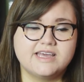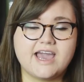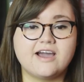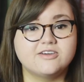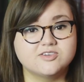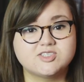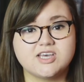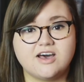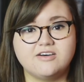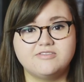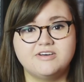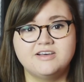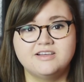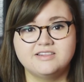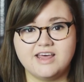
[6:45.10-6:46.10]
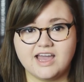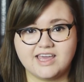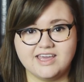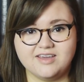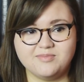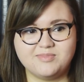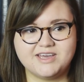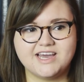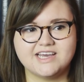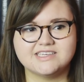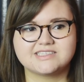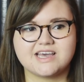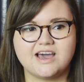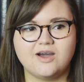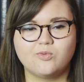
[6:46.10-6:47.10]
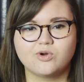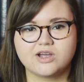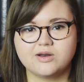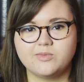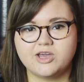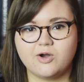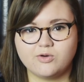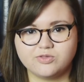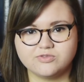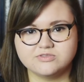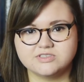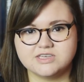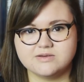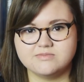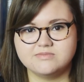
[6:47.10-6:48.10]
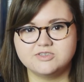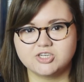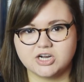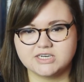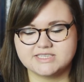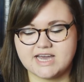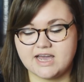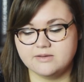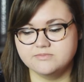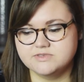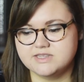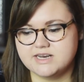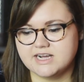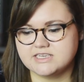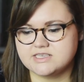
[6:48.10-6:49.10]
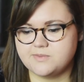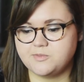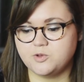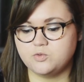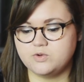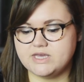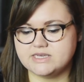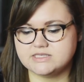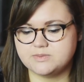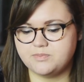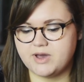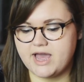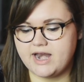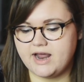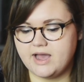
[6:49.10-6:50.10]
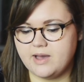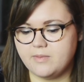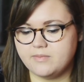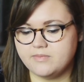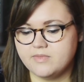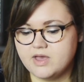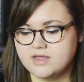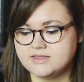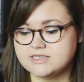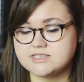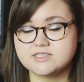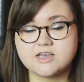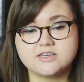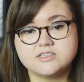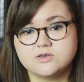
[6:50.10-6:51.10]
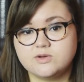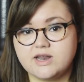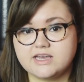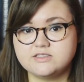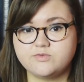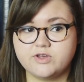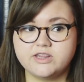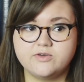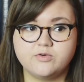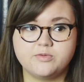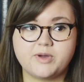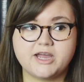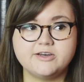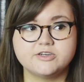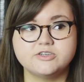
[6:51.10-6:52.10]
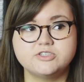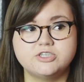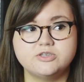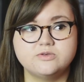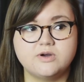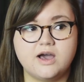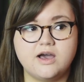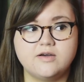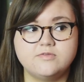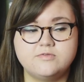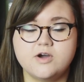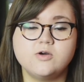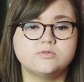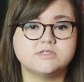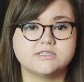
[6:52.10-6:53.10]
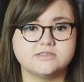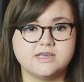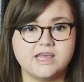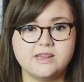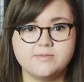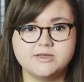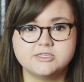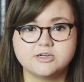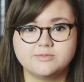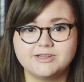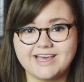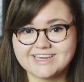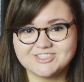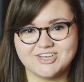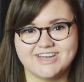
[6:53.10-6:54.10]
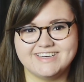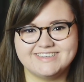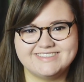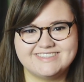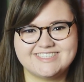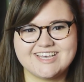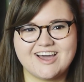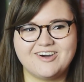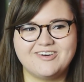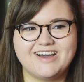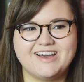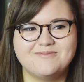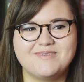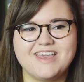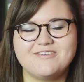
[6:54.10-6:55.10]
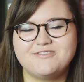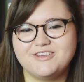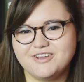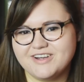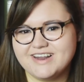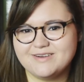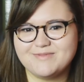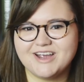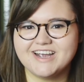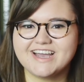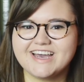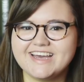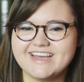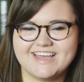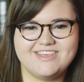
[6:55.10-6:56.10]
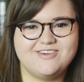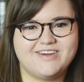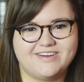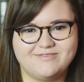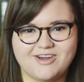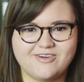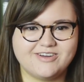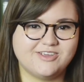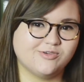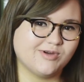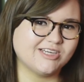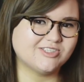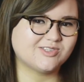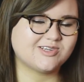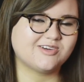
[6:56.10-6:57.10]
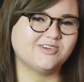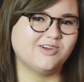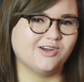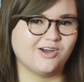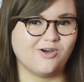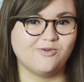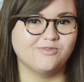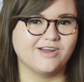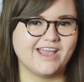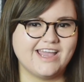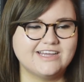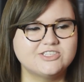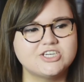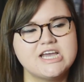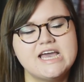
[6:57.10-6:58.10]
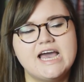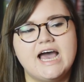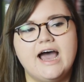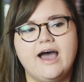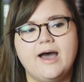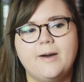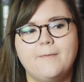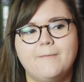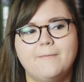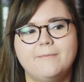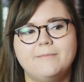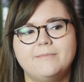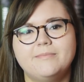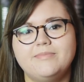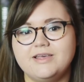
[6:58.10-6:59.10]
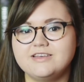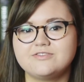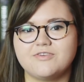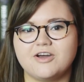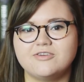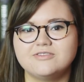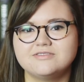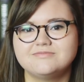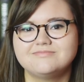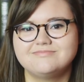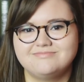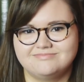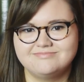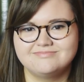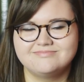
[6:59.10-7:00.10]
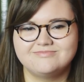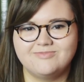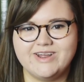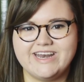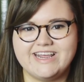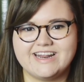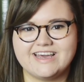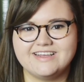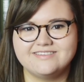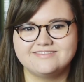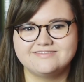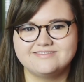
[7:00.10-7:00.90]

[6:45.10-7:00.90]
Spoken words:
count yourself lucky, because we're going to be going through some dark times the next couple of weeks. But this is also a nice friendly reminder to vote in the midterm election. So if you're in America and you can vote and you're registered and you're over age, please vote. We need it.